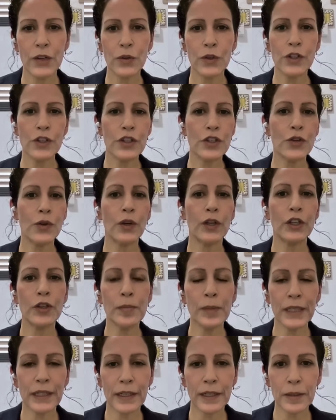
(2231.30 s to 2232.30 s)
order to
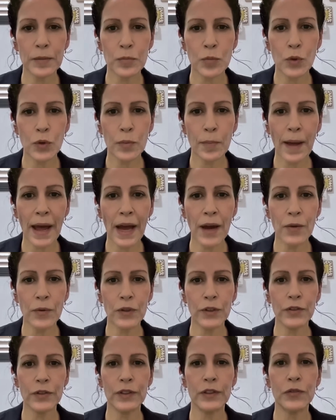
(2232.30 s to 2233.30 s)
accumulate more
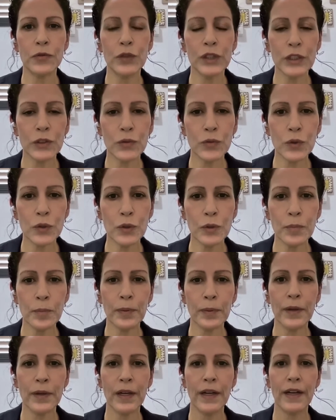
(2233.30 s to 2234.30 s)
power and regroup
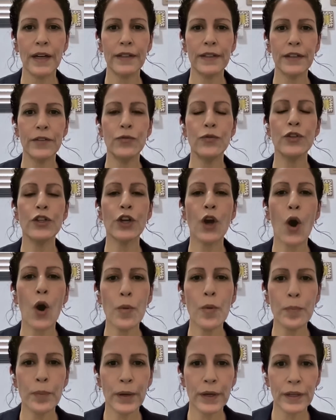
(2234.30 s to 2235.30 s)
and then
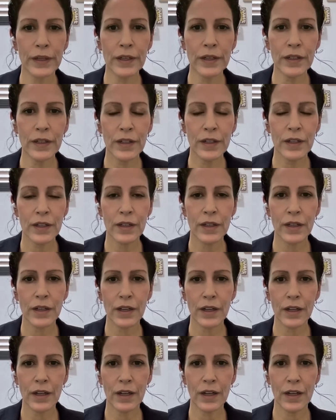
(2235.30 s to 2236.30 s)
reopen
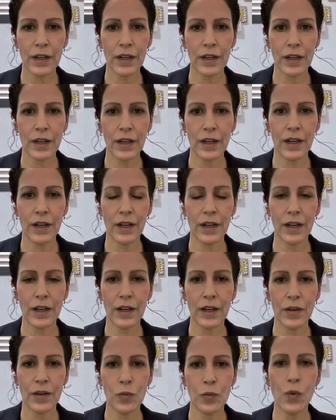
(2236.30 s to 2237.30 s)

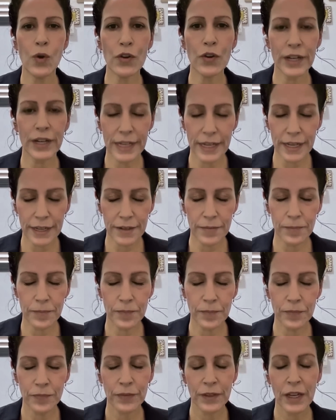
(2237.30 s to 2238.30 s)
war again.
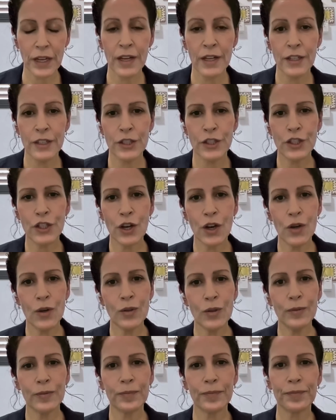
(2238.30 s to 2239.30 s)

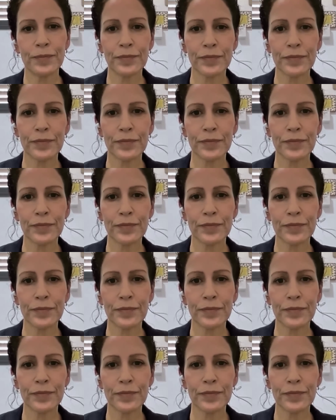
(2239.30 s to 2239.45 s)
So